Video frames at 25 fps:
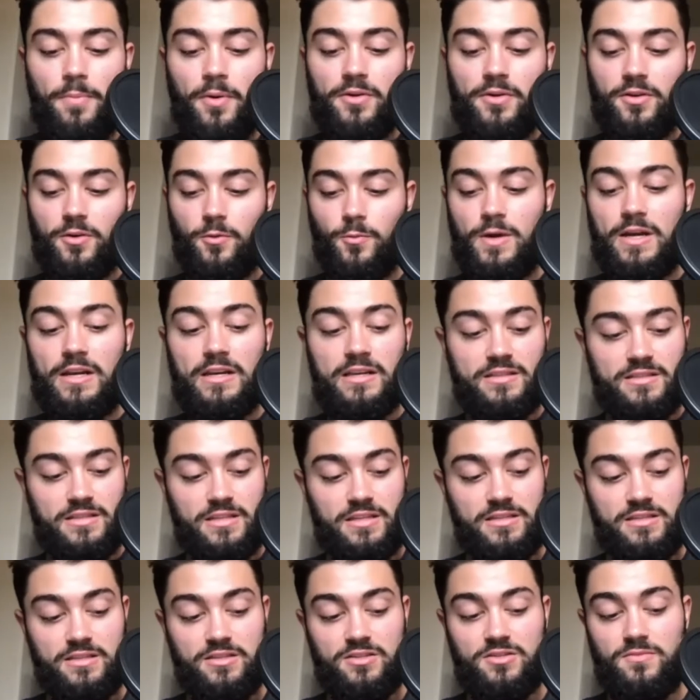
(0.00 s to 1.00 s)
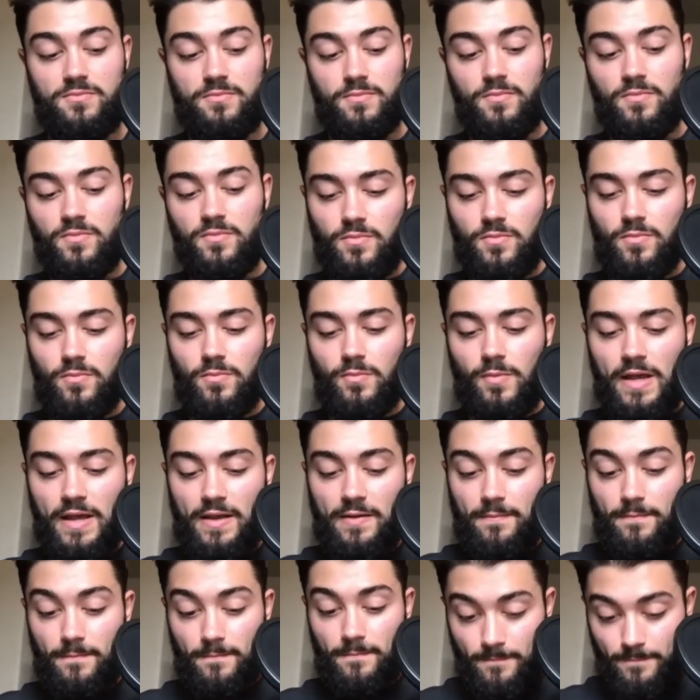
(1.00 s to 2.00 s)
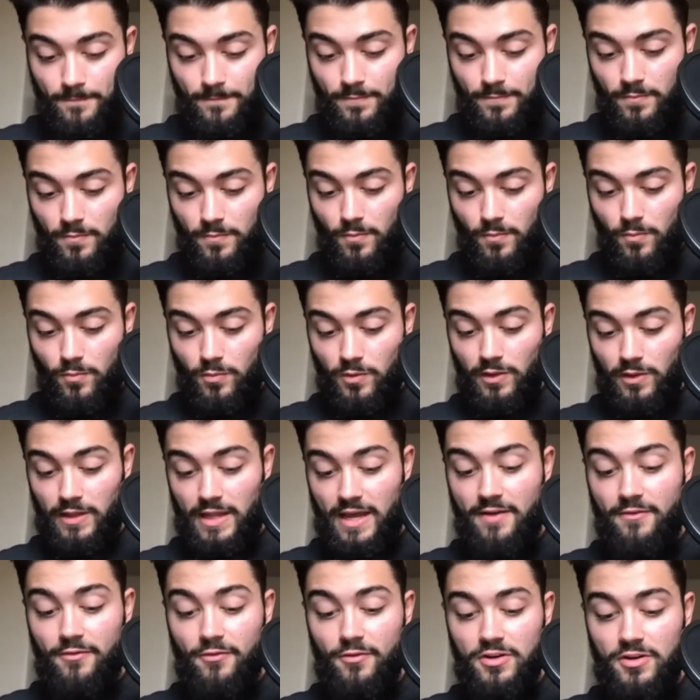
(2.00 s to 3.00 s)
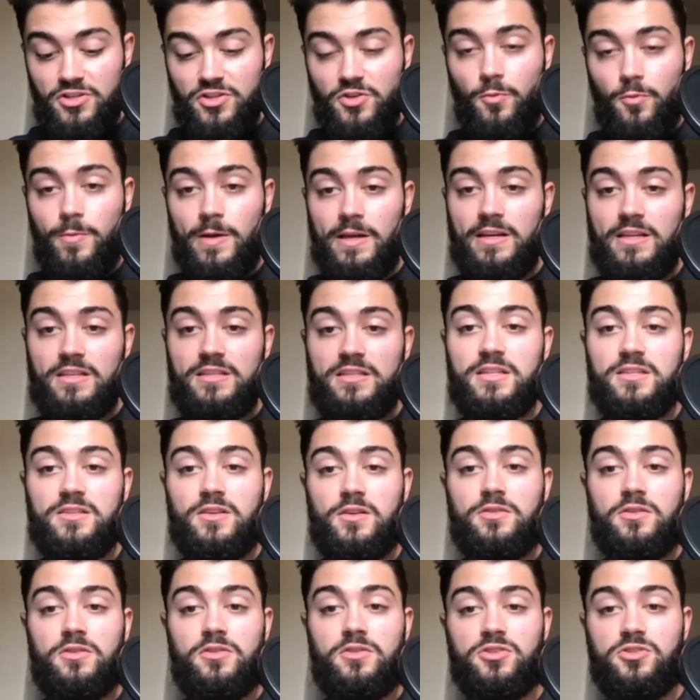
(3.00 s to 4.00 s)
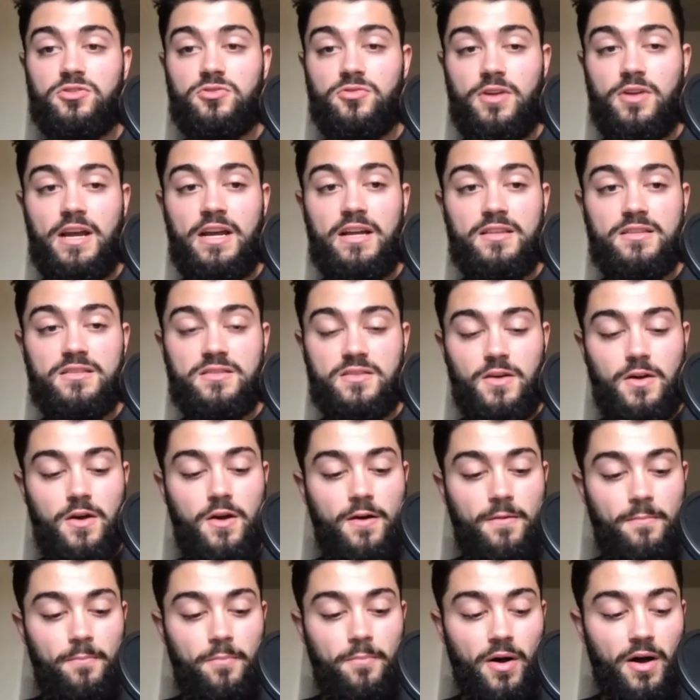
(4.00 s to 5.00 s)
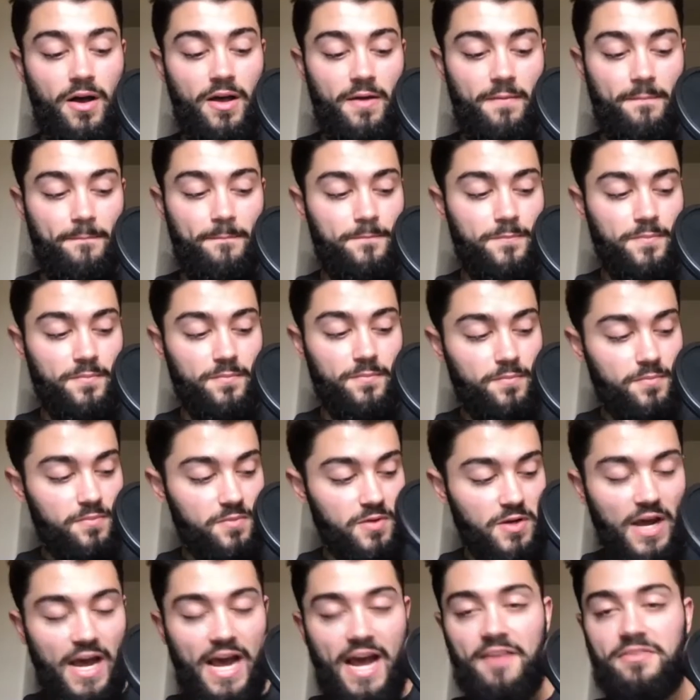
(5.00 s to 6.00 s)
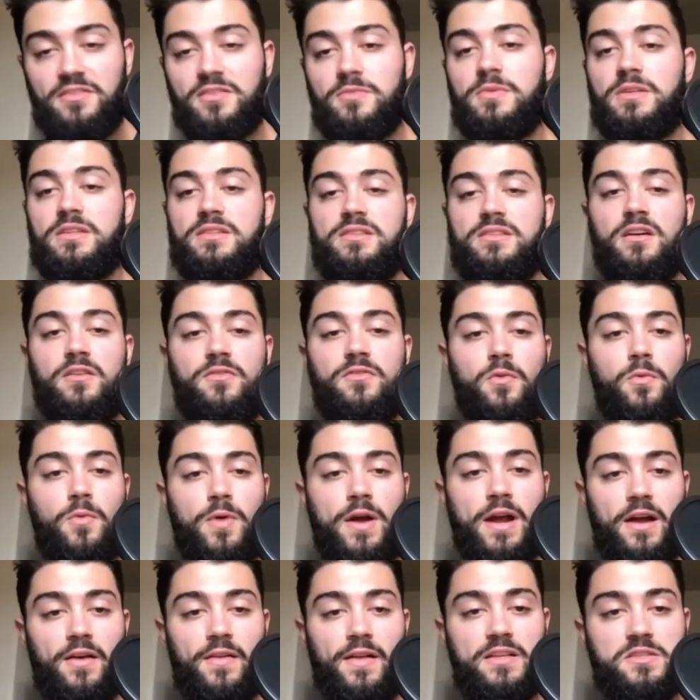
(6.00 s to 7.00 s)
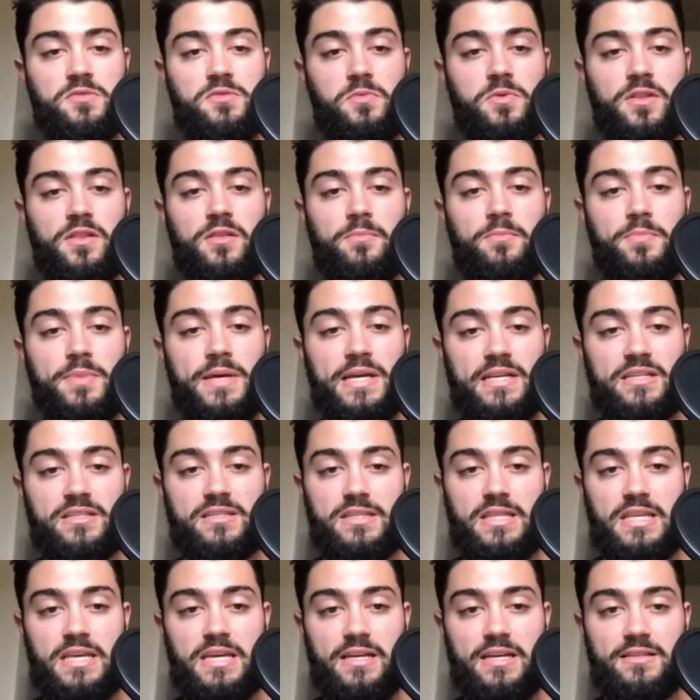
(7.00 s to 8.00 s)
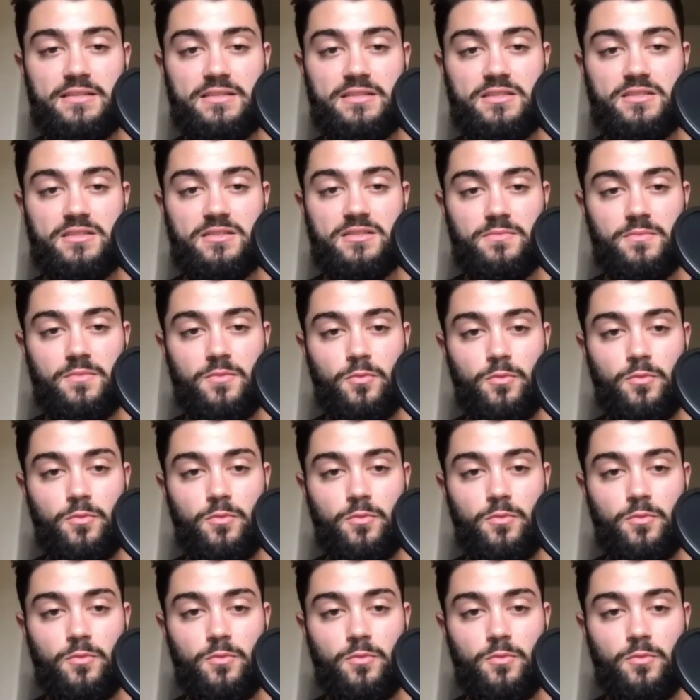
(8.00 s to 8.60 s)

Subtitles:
on your weaknesses and leverage your weaknesses on your strengths, but you have to be self-aware. That's one of the biggest things is